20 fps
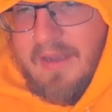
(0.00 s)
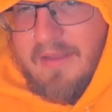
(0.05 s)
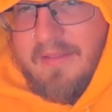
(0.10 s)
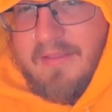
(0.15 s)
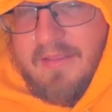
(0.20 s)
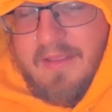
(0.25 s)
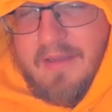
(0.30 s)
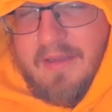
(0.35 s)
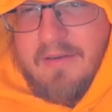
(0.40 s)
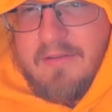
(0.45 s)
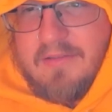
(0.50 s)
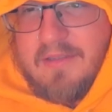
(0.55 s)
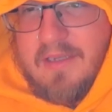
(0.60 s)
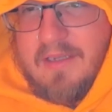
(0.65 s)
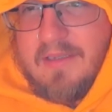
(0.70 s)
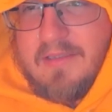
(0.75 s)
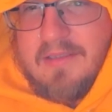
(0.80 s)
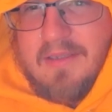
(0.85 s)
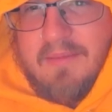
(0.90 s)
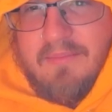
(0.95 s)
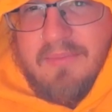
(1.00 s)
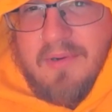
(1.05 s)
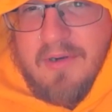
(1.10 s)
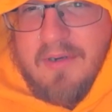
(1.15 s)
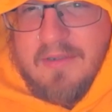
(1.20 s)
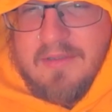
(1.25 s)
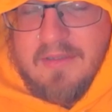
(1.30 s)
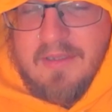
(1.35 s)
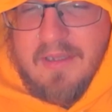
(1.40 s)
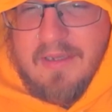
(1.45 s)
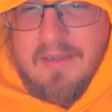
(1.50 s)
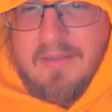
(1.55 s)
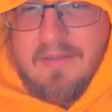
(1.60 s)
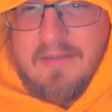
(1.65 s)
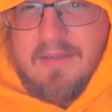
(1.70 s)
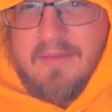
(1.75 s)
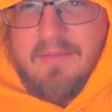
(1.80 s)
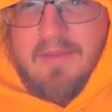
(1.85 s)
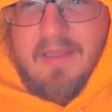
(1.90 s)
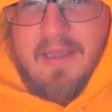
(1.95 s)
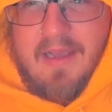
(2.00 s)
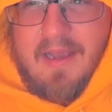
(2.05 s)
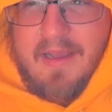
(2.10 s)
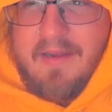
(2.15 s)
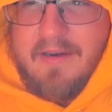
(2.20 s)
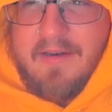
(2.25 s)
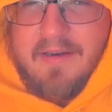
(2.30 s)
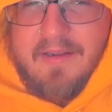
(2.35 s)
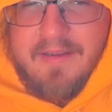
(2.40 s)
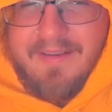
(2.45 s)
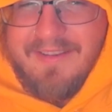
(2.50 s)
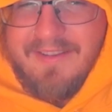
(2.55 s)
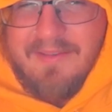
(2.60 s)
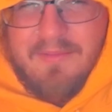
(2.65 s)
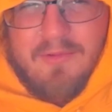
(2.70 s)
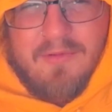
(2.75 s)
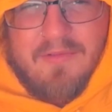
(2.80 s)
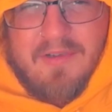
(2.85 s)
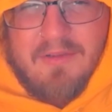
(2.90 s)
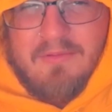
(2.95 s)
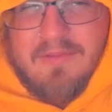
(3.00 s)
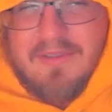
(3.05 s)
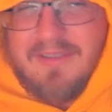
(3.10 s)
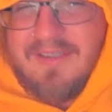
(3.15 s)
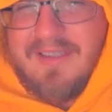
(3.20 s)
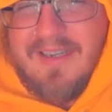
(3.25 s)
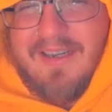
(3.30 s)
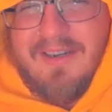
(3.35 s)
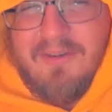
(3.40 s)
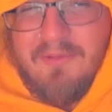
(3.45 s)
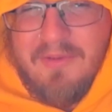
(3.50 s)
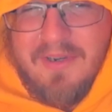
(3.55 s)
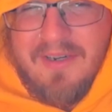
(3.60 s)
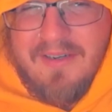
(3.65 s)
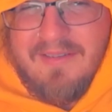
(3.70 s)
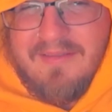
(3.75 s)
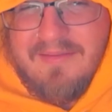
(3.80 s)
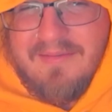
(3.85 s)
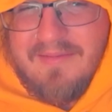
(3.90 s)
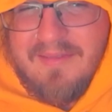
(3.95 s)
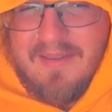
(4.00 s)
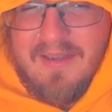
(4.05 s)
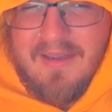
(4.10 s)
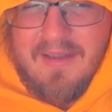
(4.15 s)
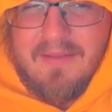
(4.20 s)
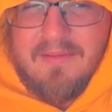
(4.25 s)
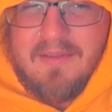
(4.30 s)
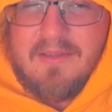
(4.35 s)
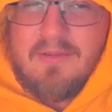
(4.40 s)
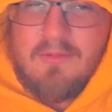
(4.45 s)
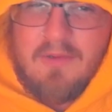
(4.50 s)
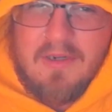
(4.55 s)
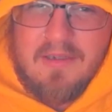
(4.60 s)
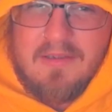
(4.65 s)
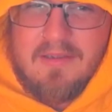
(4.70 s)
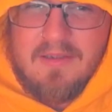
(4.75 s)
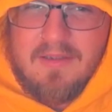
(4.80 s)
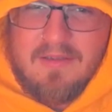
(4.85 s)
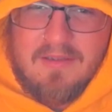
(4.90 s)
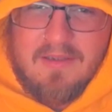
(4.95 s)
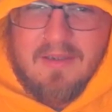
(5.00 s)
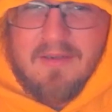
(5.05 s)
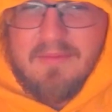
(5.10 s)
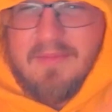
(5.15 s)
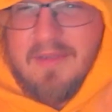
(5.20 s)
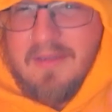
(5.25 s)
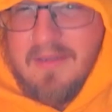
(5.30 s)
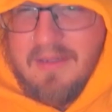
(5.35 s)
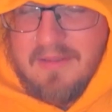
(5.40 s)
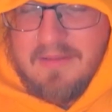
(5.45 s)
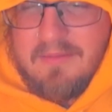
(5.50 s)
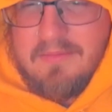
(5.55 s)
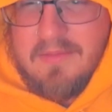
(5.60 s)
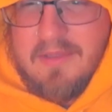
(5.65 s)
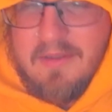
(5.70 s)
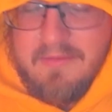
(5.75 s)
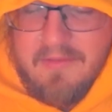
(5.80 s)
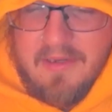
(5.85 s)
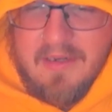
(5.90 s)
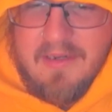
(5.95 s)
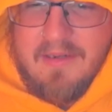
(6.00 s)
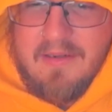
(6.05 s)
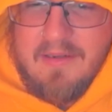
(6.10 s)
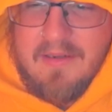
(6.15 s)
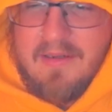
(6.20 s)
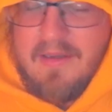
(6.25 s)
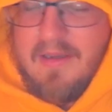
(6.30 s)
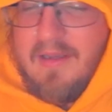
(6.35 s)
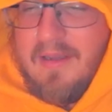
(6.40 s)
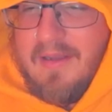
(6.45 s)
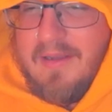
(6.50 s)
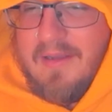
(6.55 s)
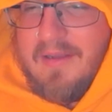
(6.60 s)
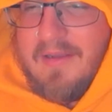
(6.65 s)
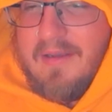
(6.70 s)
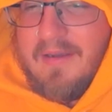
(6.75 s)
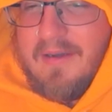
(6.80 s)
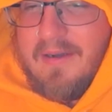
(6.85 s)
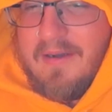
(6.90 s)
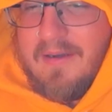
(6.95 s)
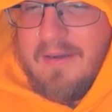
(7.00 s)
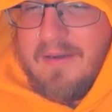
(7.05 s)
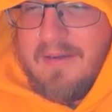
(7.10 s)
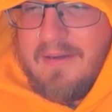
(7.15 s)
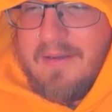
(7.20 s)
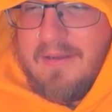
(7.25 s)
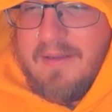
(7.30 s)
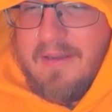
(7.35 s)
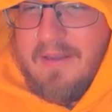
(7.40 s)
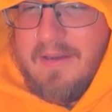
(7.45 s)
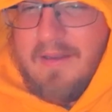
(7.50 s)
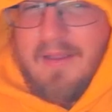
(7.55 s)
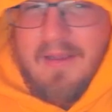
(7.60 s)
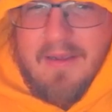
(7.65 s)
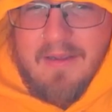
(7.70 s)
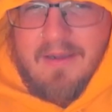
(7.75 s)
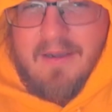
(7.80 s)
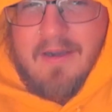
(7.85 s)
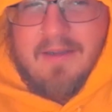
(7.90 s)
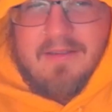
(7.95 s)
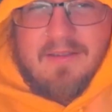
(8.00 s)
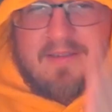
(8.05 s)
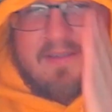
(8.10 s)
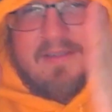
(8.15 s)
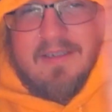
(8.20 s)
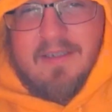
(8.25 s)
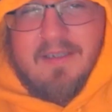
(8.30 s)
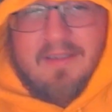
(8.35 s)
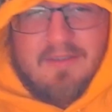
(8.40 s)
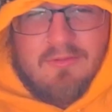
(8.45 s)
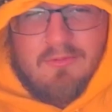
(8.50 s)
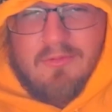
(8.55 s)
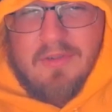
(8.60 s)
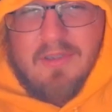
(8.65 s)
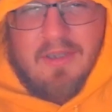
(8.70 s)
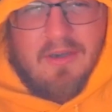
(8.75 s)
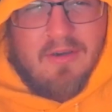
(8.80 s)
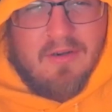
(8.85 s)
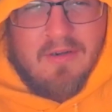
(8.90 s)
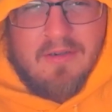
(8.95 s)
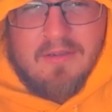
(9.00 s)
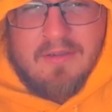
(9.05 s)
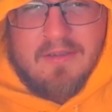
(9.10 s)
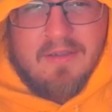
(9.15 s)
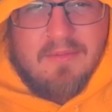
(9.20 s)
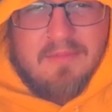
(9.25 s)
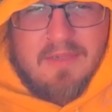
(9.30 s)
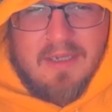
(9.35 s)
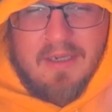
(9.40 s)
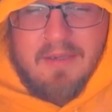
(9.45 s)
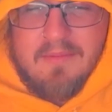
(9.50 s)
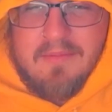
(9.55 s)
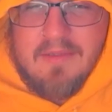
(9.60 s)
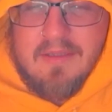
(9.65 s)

There's like some parts, like some of the editing in the movie was kind of weird. This is where I started talking about like some stuff that I didn't like. It like cut scenes really hard sometimes,